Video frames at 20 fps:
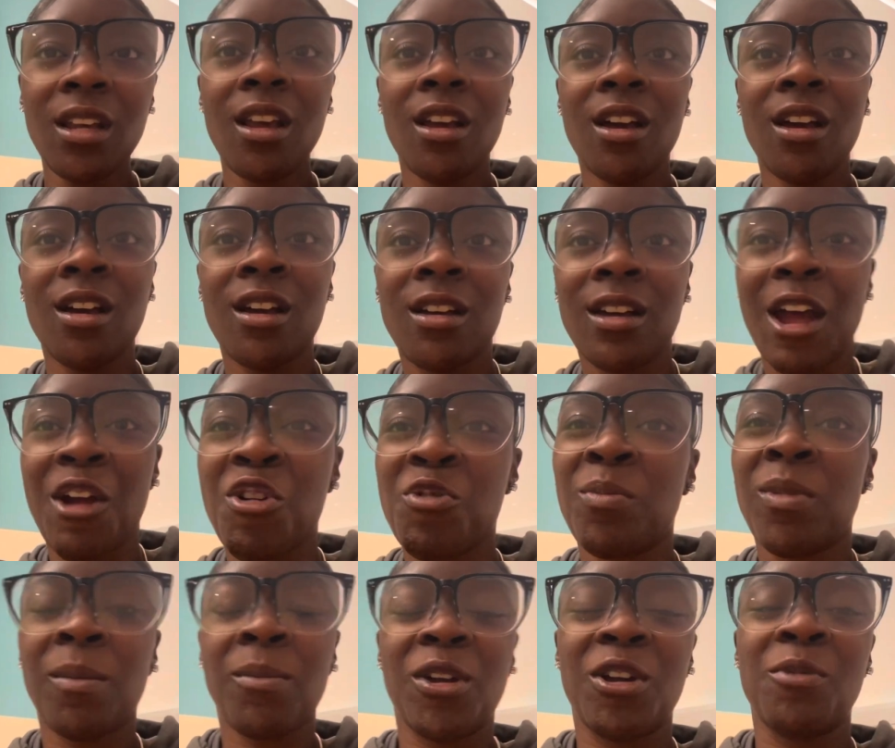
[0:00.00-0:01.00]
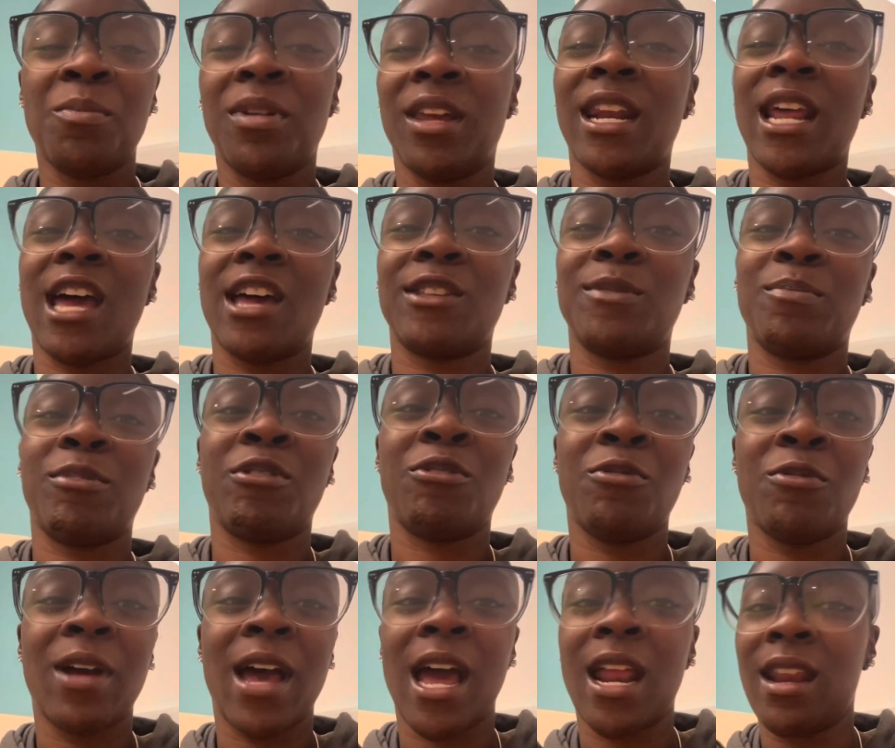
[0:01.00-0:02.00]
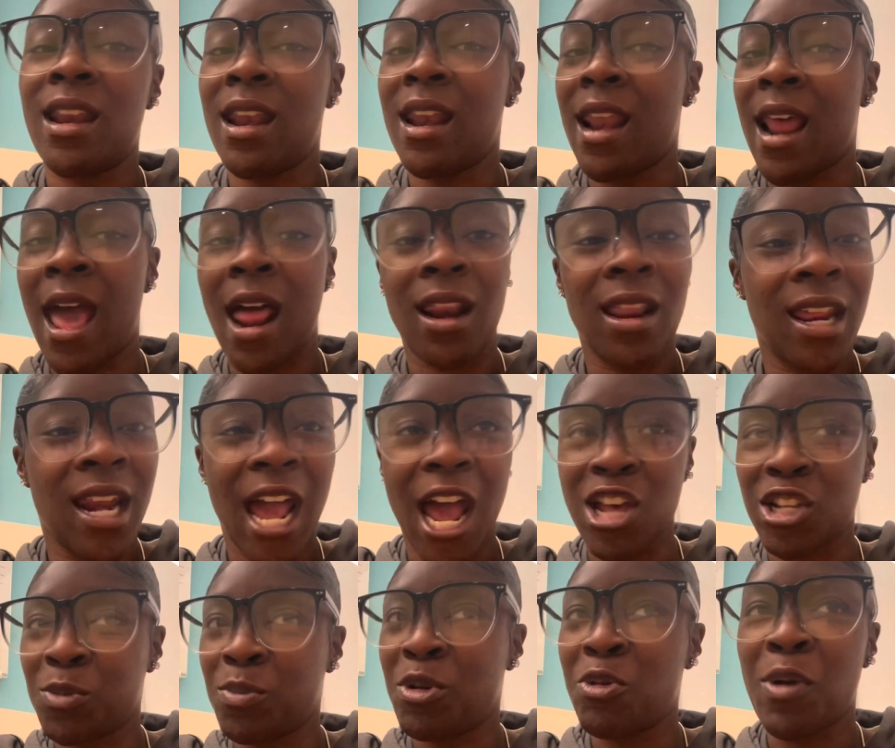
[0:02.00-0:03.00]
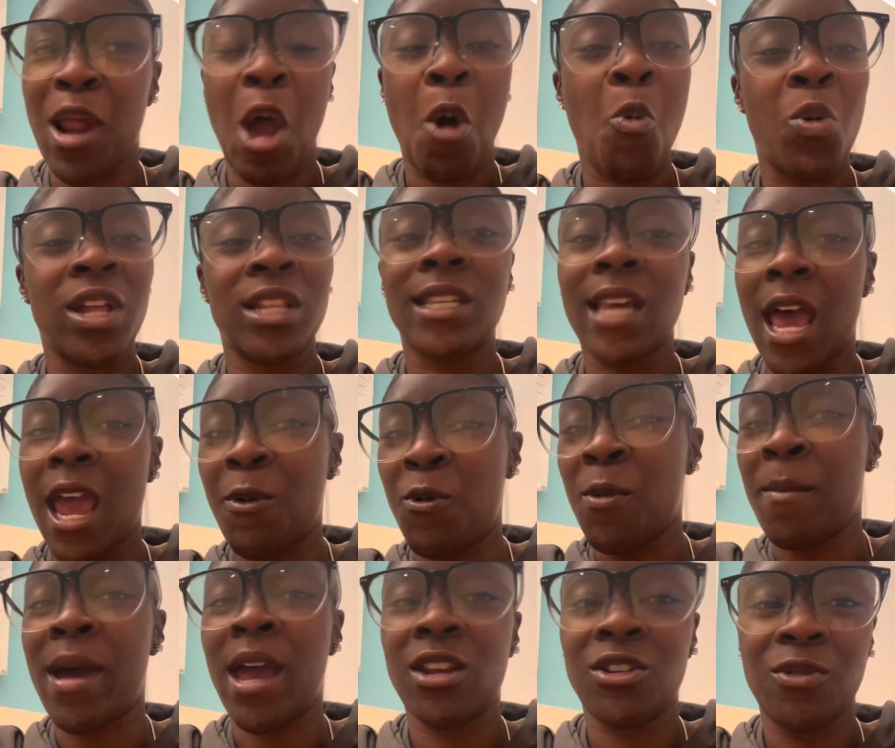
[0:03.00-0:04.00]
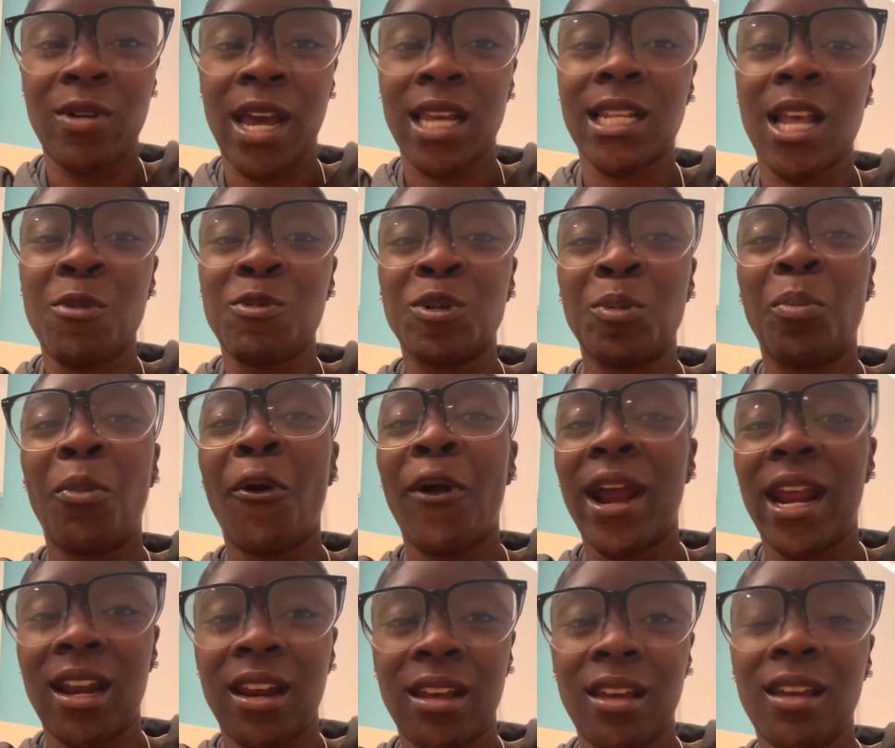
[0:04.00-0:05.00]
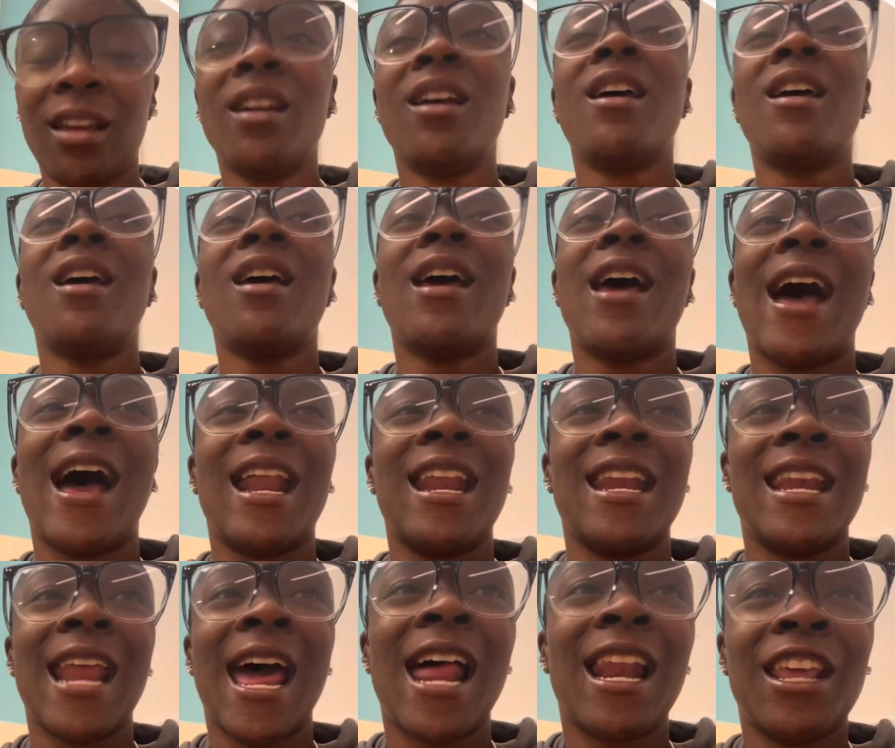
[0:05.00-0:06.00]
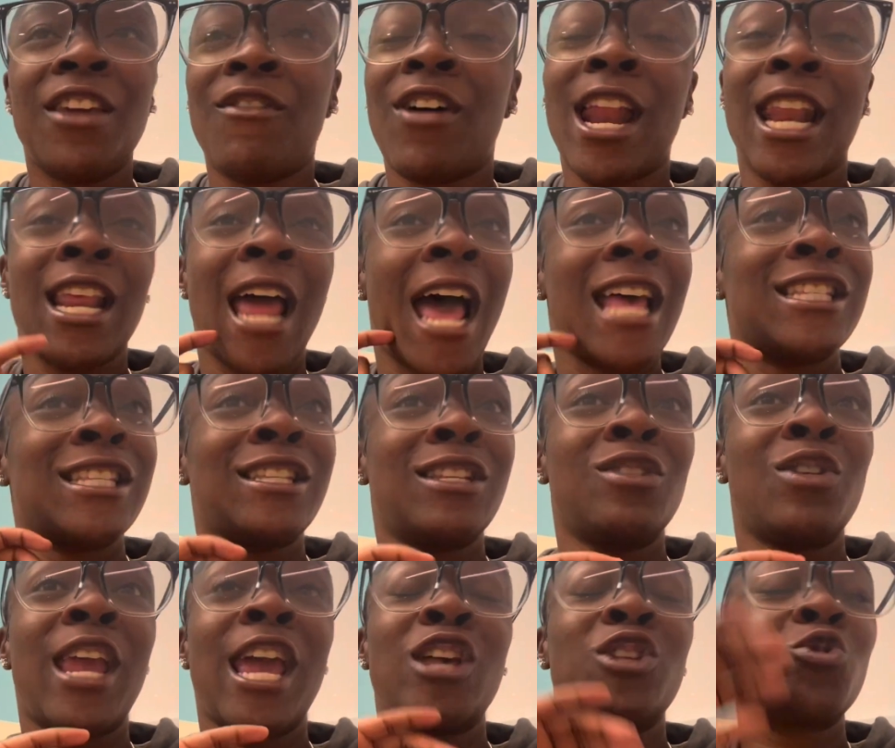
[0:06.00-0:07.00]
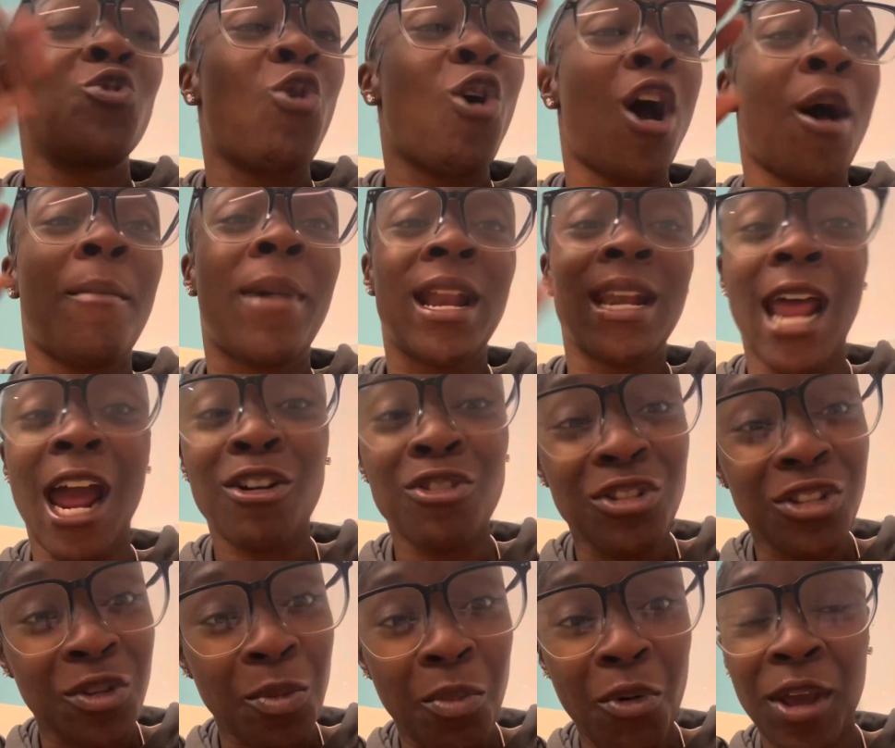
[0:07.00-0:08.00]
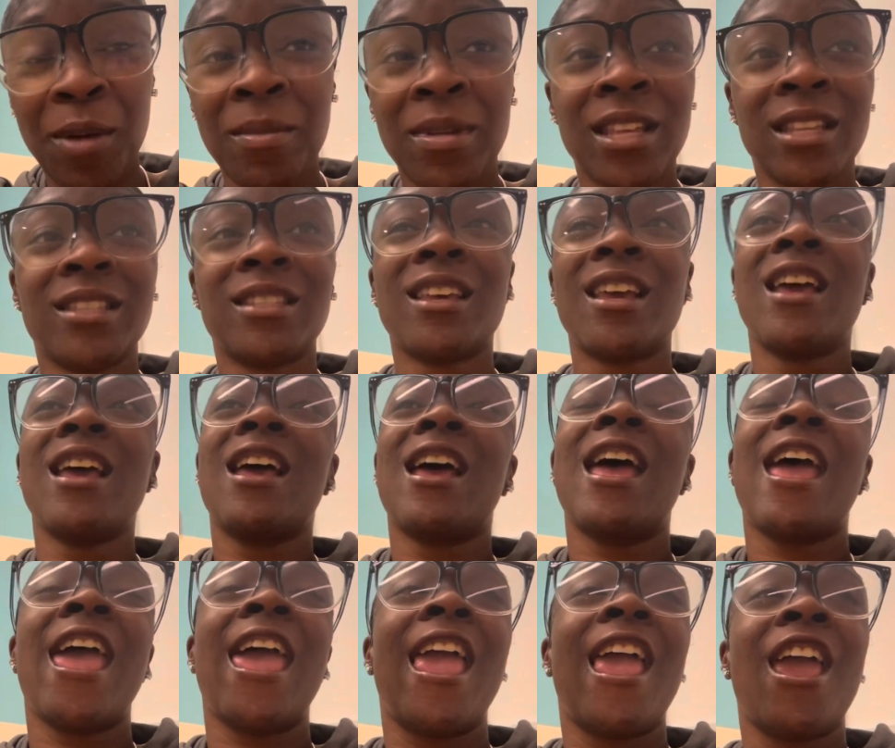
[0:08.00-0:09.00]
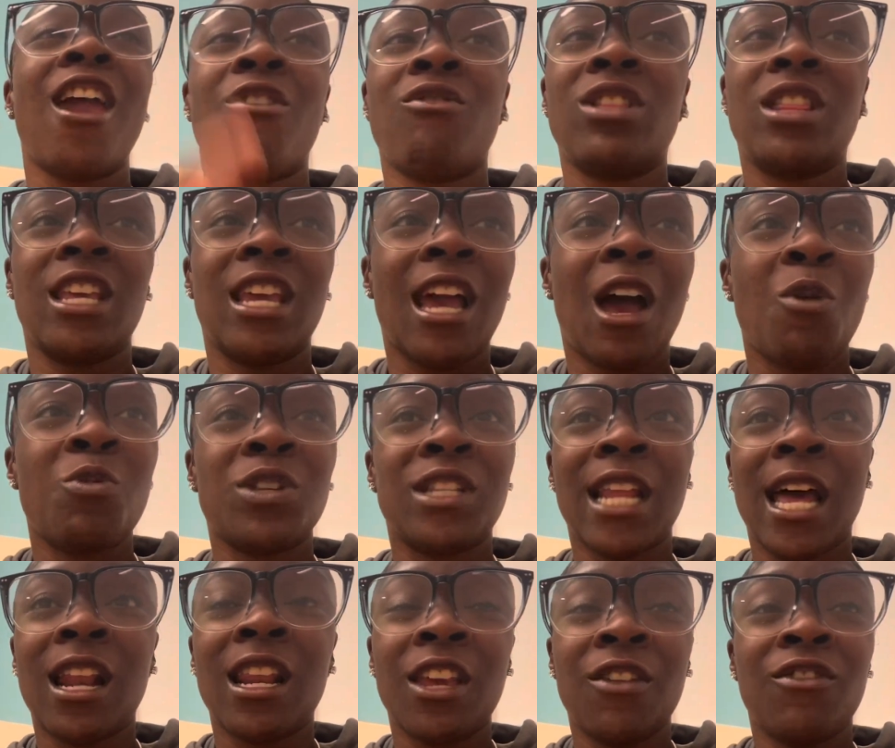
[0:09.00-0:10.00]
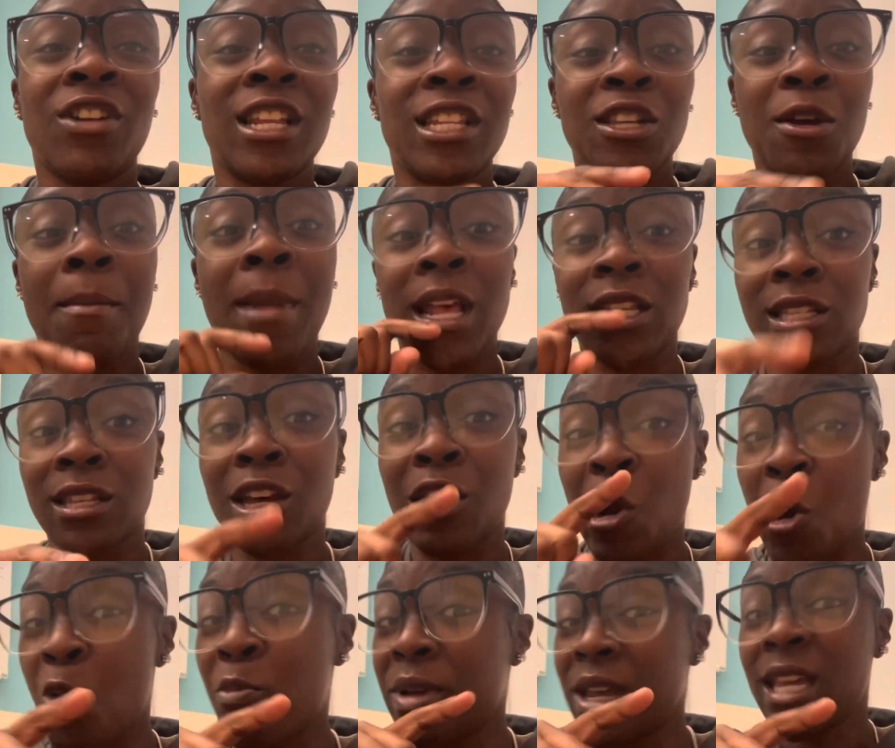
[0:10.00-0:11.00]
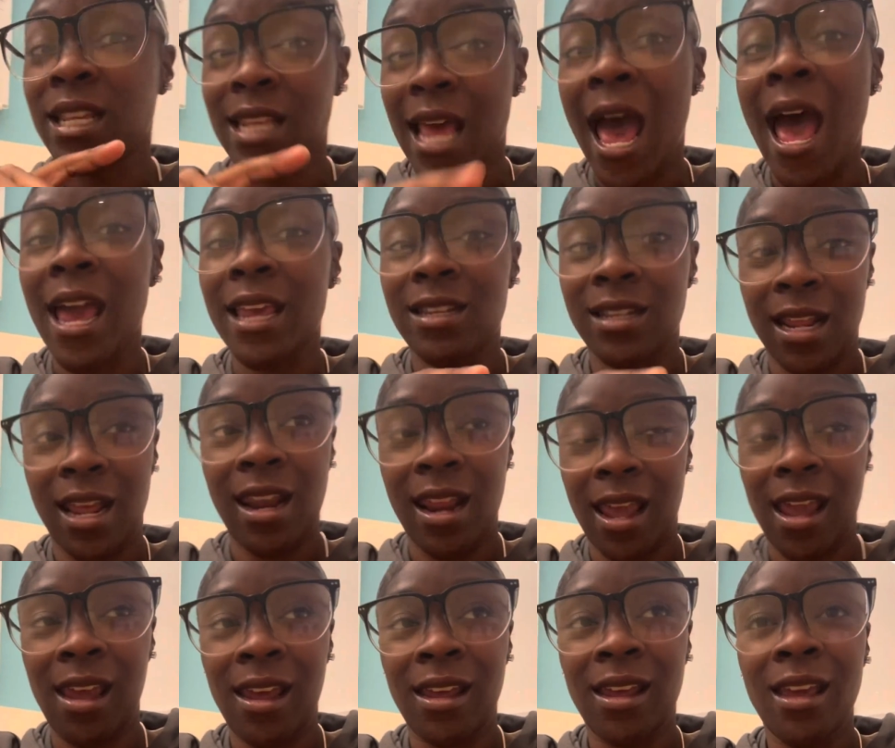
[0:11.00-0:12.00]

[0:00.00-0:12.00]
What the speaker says: I remember him being in the hospital. I did not leave the hospital not one time. Remind you guys, I was pregnant. I did not leave. I canceled all my doctor's appointments, everything. I was not leaving until my son opened his eyes that day.